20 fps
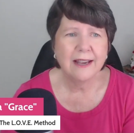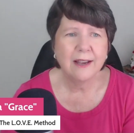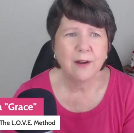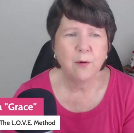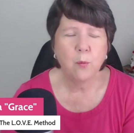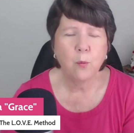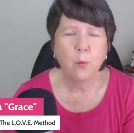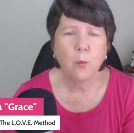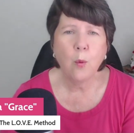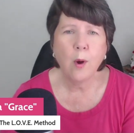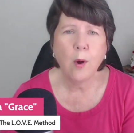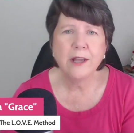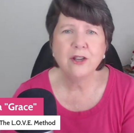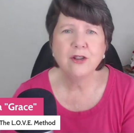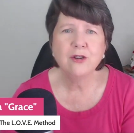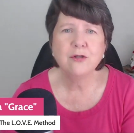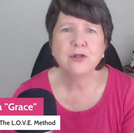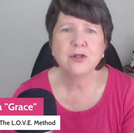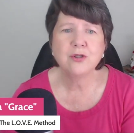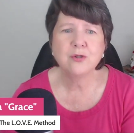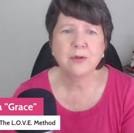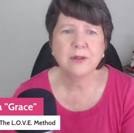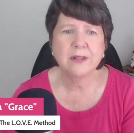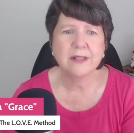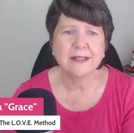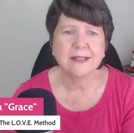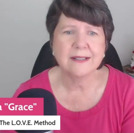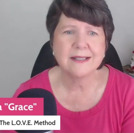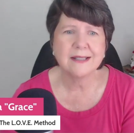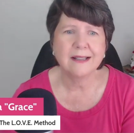when you do
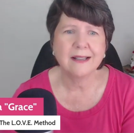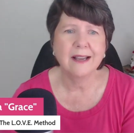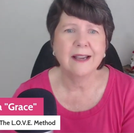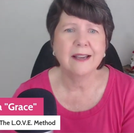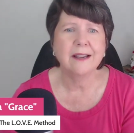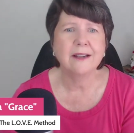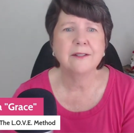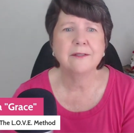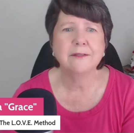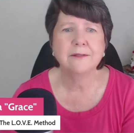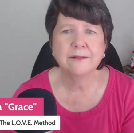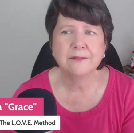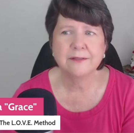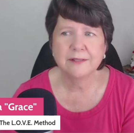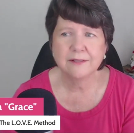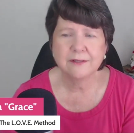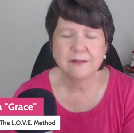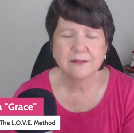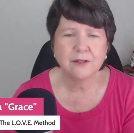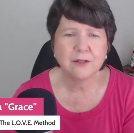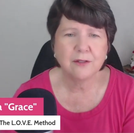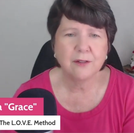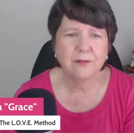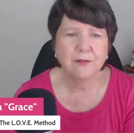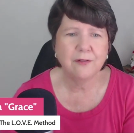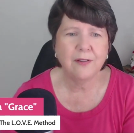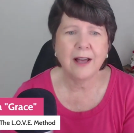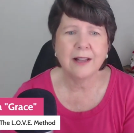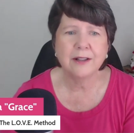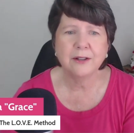things like
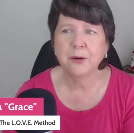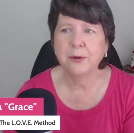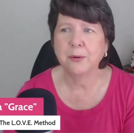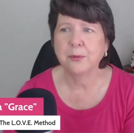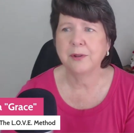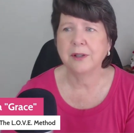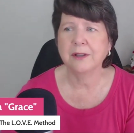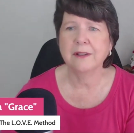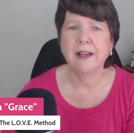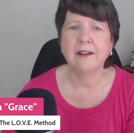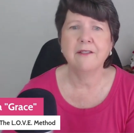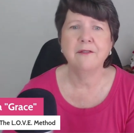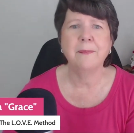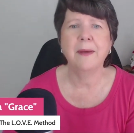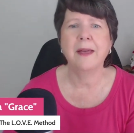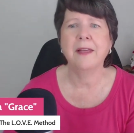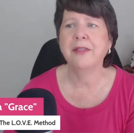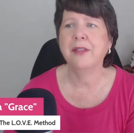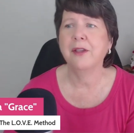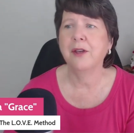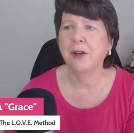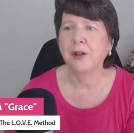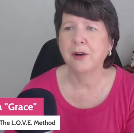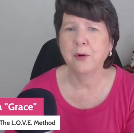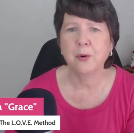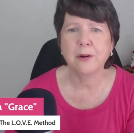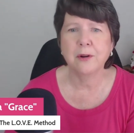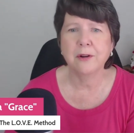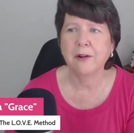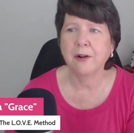follow the love method,
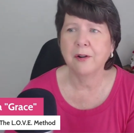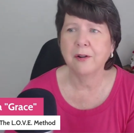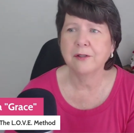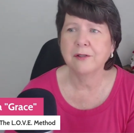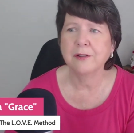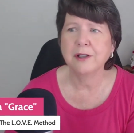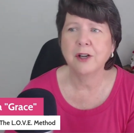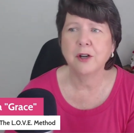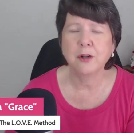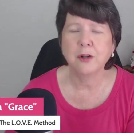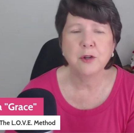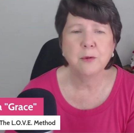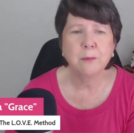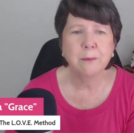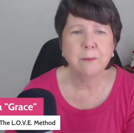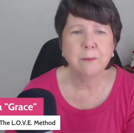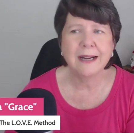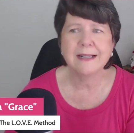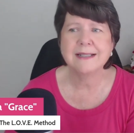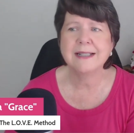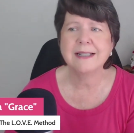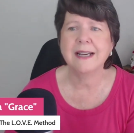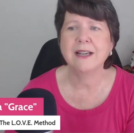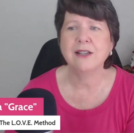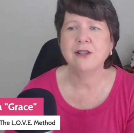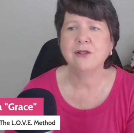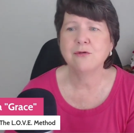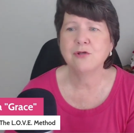or you meditate, you